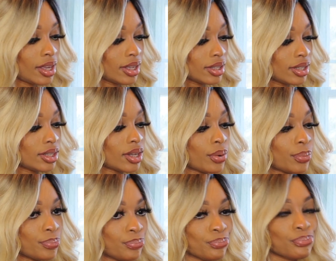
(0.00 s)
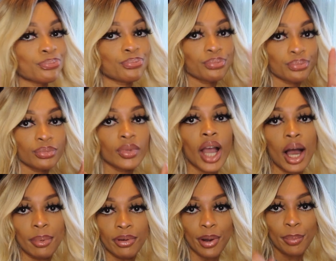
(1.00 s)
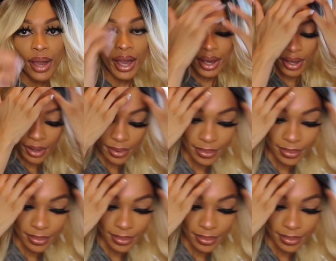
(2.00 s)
So, I'll be right back.